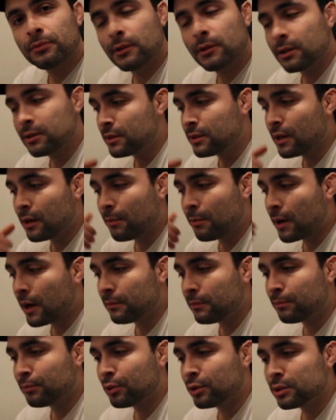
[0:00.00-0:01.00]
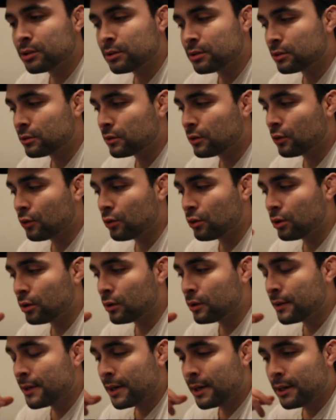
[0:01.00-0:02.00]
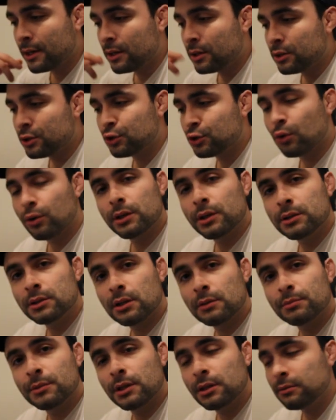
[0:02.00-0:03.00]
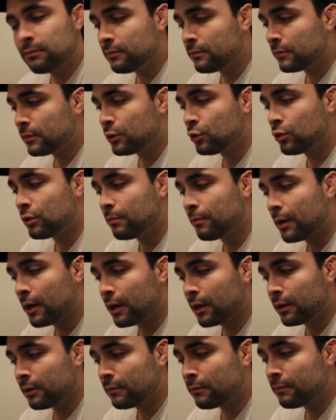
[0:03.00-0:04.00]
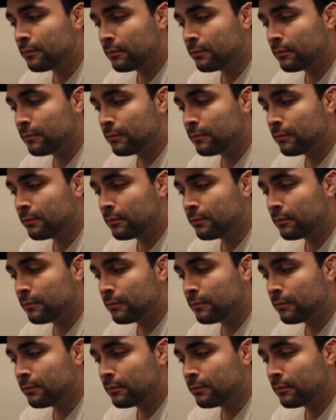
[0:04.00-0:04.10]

Instead of buying puts or shorting something, you can buy,